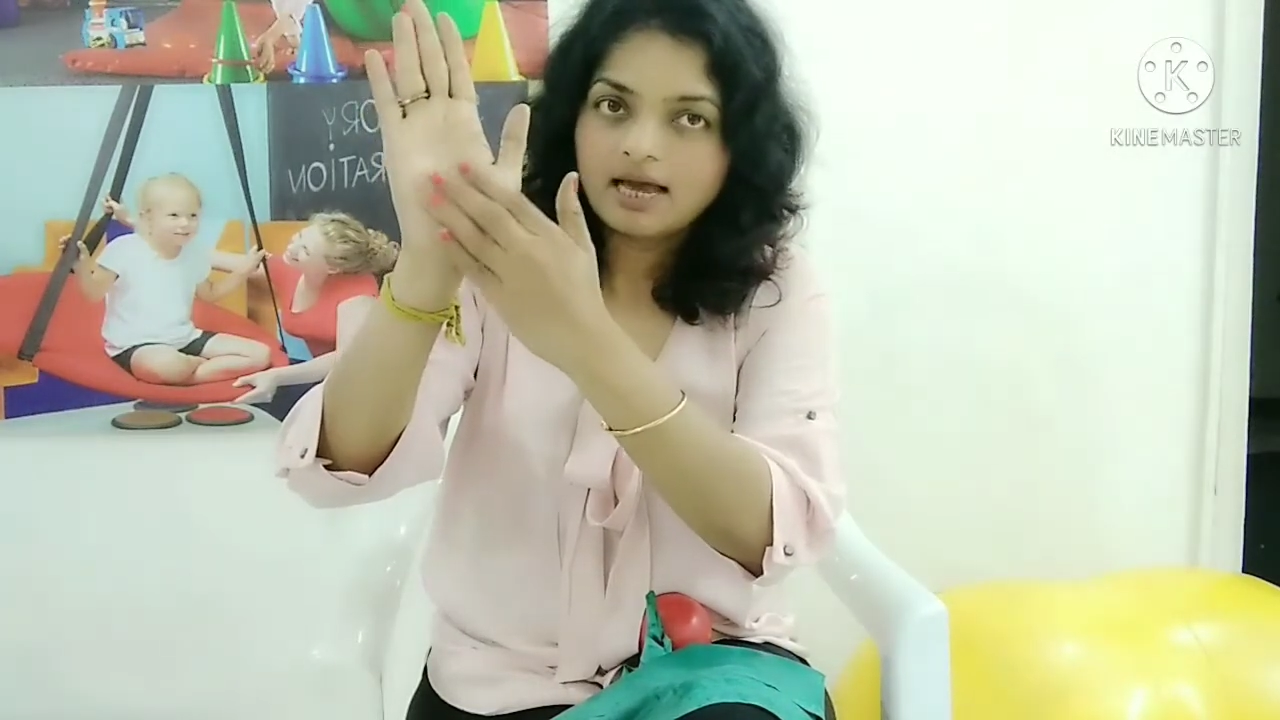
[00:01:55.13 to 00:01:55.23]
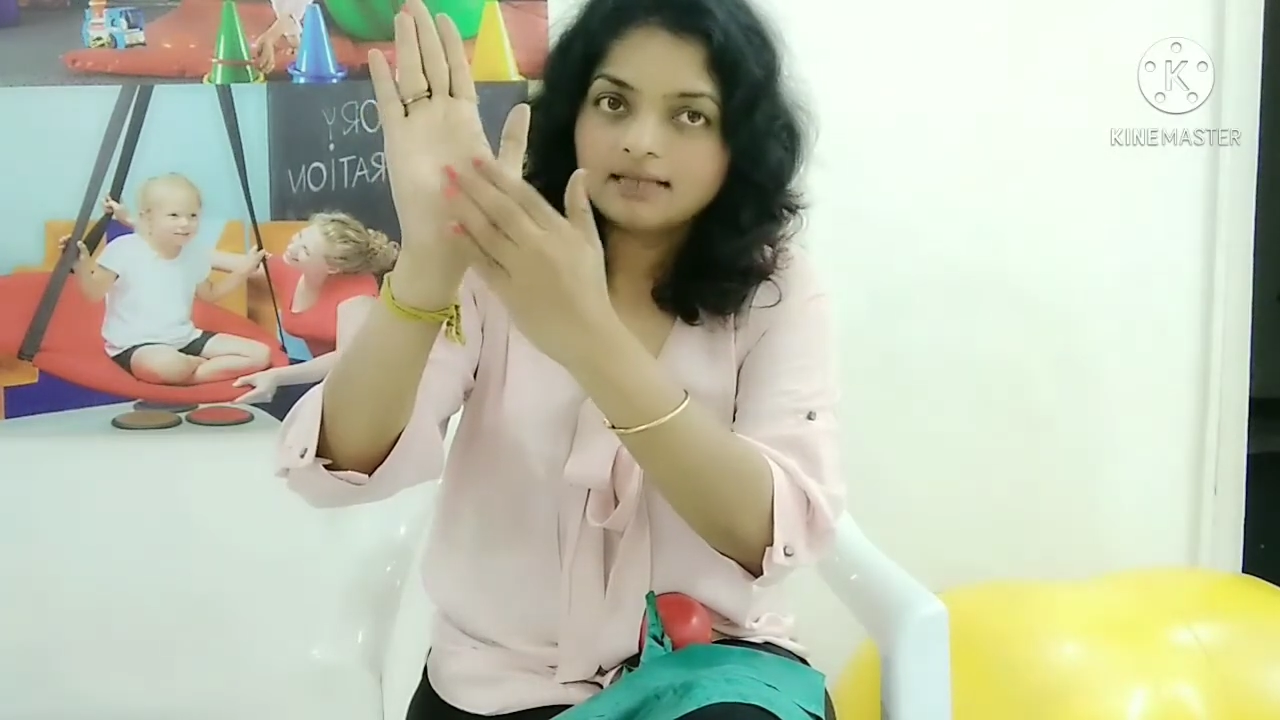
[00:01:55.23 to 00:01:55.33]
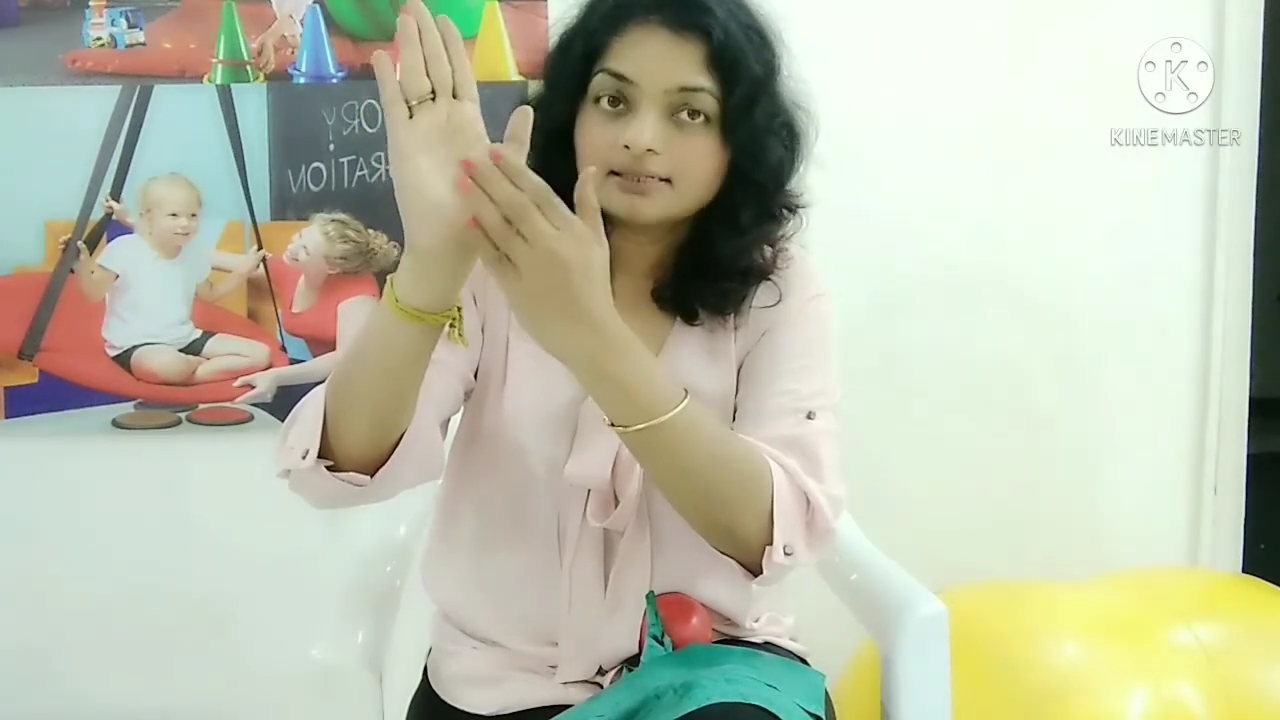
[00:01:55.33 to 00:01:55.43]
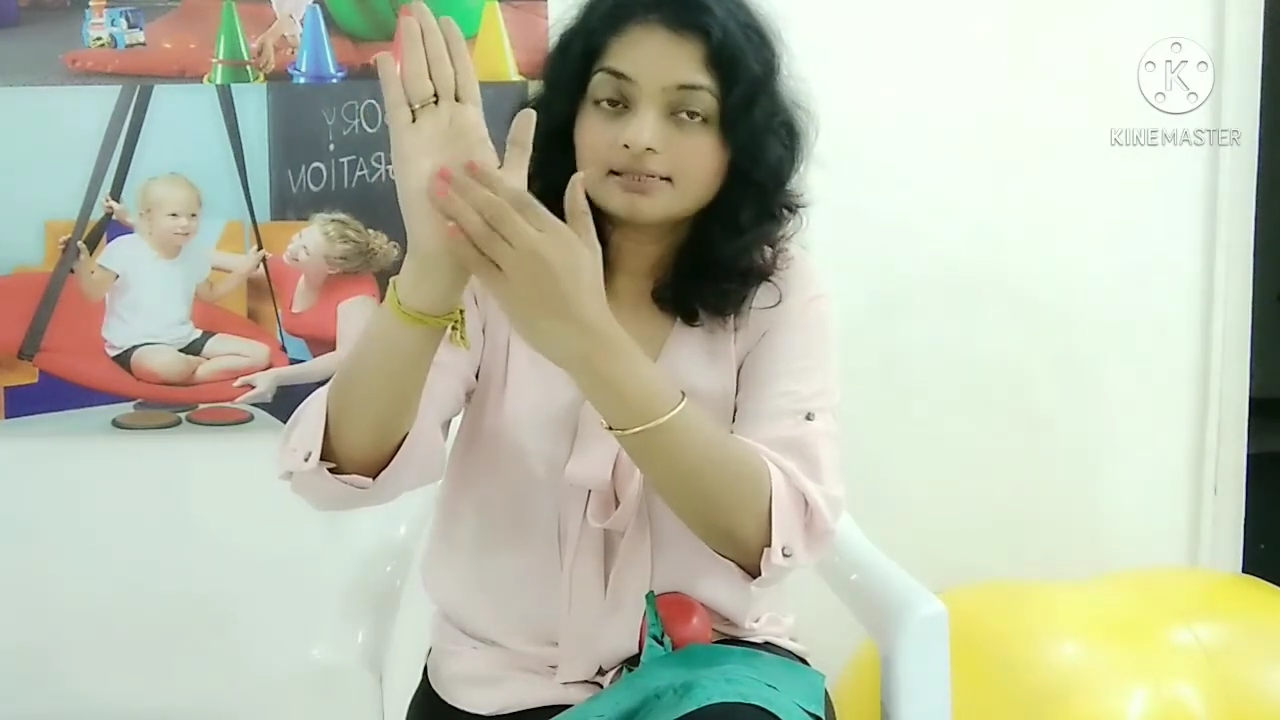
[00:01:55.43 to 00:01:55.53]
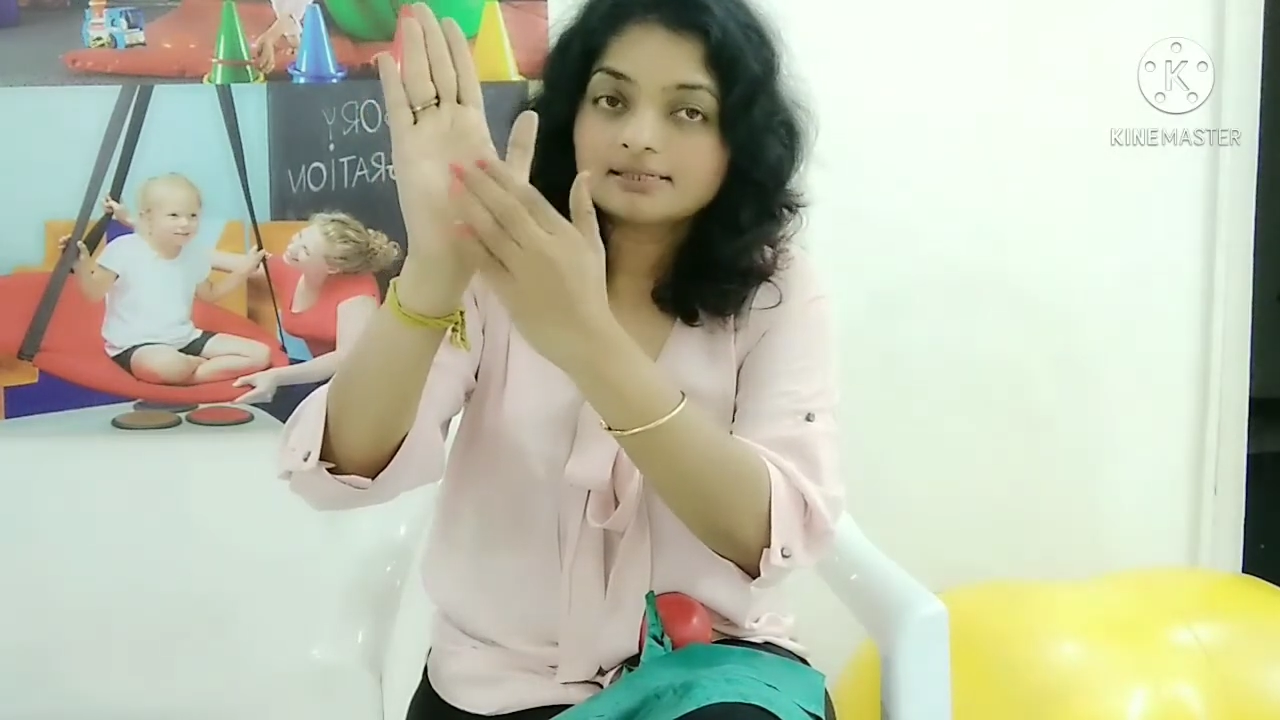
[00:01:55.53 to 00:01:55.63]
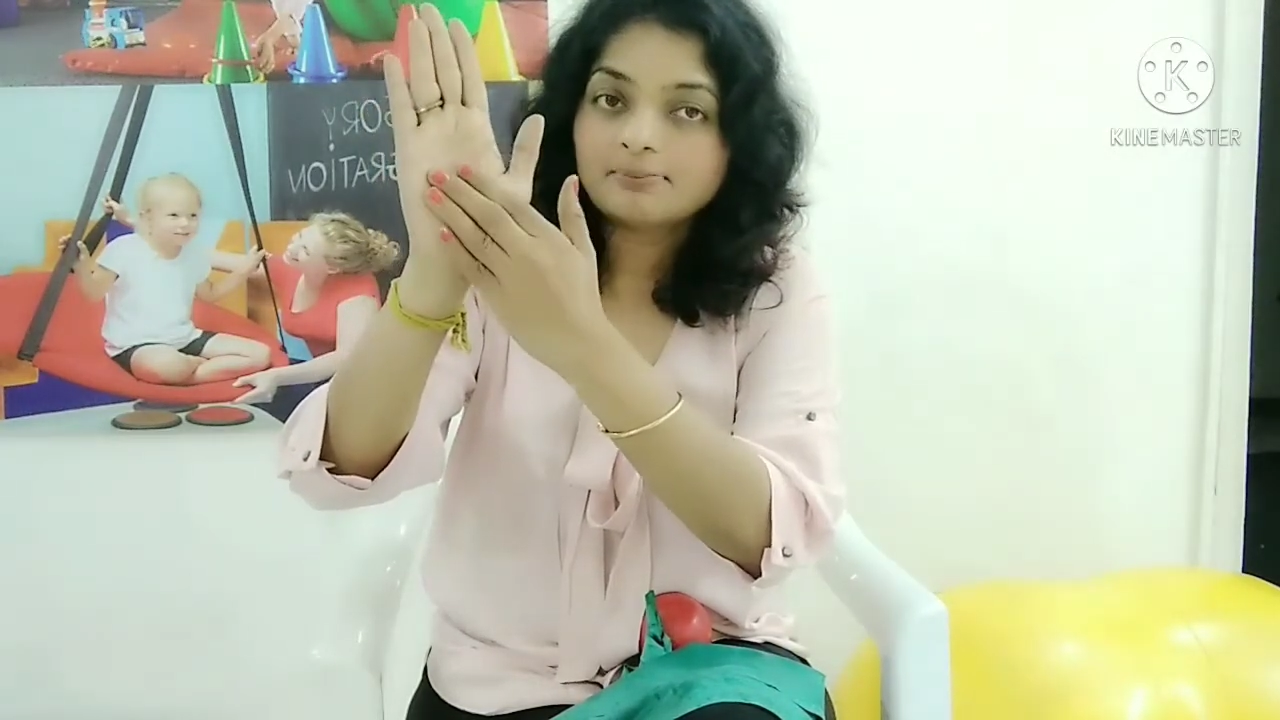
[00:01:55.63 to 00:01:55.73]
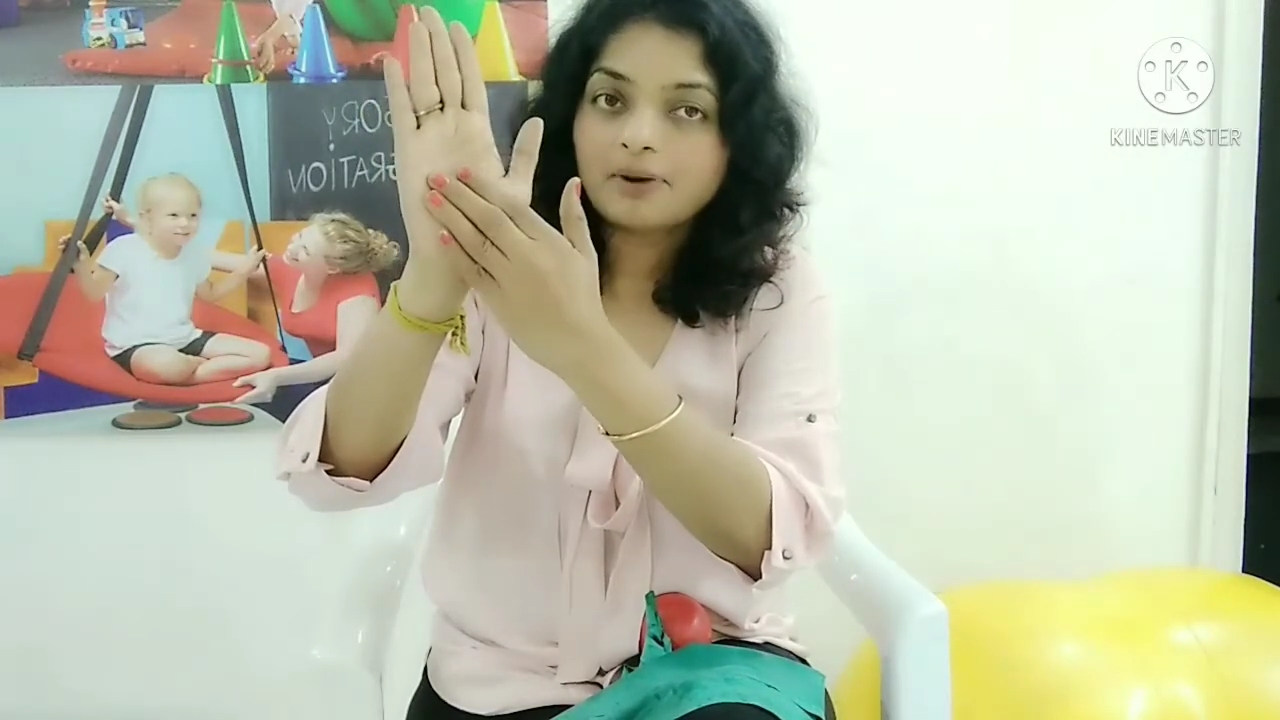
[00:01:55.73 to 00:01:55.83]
And this is the